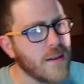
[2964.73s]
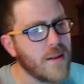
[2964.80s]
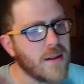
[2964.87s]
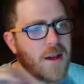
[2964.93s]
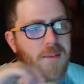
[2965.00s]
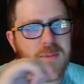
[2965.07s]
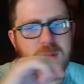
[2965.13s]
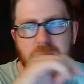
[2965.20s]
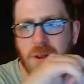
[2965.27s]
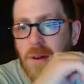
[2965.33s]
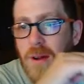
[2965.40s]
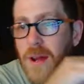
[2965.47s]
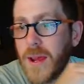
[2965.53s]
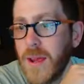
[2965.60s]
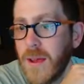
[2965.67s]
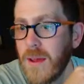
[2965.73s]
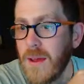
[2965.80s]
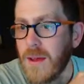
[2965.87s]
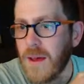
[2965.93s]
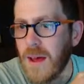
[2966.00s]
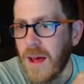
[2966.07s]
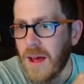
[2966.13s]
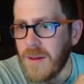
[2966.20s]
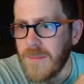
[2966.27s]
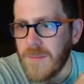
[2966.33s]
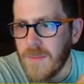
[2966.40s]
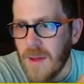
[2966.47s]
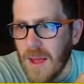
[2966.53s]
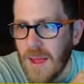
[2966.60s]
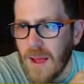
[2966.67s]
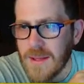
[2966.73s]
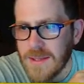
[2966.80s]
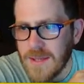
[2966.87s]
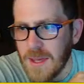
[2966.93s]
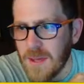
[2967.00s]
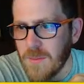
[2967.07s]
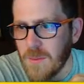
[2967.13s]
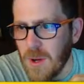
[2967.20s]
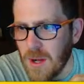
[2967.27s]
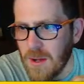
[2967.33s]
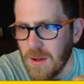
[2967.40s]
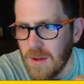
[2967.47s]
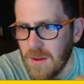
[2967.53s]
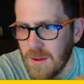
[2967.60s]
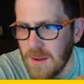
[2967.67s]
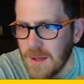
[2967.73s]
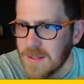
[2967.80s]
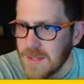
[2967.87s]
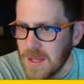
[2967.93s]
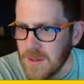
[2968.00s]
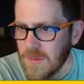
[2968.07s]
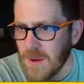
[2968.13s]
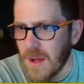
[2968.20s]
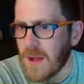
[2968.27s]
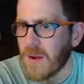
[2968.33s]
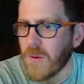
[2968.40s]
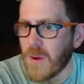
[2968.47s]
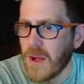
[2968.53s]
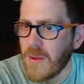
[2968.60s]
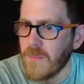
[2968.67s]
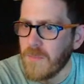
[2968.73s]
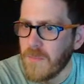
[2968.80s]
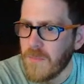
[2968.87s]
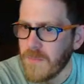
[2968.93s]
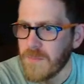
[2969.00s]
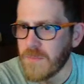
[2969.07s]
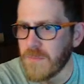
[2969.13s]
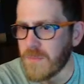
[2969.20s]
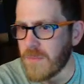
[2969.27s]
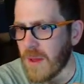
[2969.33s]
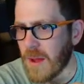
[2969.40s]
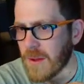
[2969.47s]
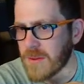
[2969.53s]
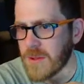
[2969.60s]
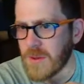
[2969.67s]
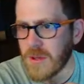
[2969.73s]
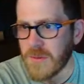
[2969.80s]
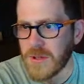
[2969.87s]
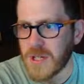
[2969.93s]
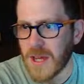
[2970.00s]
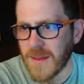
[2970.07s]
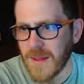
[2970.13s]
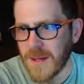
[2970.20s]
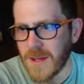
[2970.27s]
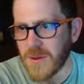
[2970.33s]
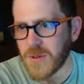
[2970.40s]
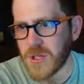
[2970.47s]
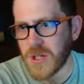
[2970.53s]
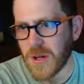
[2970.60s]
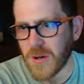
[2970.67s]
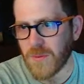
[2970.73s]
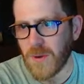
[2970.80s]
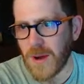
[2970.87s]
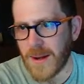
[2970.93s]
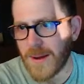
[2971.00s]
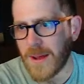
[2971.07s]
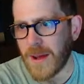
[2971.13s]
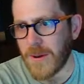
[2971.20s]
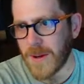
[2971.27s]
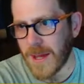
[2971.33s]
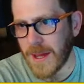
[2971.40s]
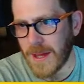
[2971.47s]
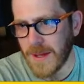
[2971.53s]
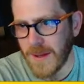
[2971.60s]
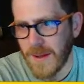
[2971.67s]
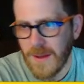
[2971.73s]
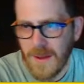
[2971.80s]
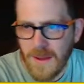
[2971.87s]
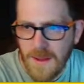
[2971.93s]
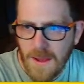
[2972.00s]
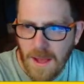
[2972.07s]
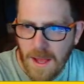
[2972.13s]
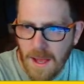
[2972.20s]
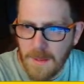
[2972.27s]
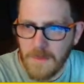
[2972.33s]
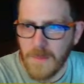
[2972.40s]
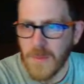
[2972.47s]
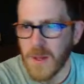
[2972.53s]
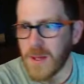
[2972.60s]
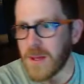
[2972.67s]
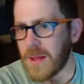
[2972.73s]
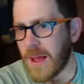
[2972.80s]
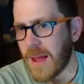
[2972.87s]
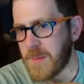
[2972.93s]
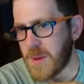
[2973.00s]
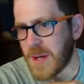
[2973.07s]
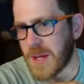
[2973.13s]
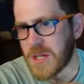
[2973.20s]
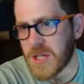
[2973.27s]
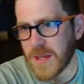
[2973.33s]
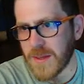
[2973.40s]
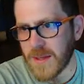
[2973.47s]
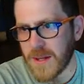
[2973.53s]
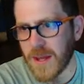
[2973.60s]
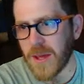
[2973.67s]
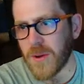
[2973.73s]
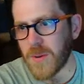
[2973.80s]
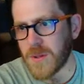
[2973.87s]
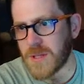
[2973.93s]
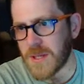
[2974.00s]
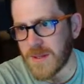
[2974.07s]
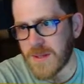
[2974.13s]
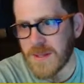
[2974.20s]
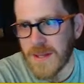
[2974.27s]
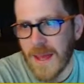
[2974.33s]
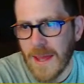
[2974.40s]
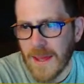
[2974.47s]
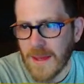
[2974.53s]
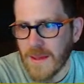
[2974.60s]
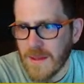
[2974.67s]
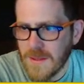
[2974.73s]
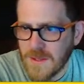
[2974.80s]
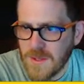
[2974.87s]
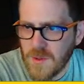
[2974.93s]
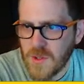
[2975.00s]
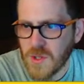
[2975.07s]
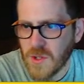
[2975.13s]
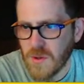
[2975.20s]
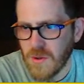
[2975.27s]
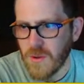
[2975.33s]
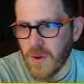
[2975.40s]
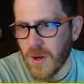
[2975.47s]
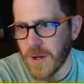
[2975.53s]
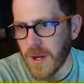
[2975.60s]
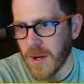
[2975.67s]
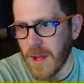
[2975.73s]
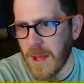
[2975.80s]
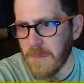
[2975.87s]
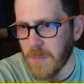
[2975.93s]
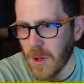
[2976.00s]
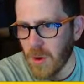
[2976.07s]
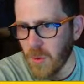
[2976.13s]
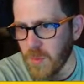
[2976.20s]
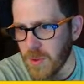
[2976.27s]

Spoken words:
I'm sorry. I tell you what. I'll do you a jellied eels joke right now, okay? How many jellied eels does it take to screw on a light bulb?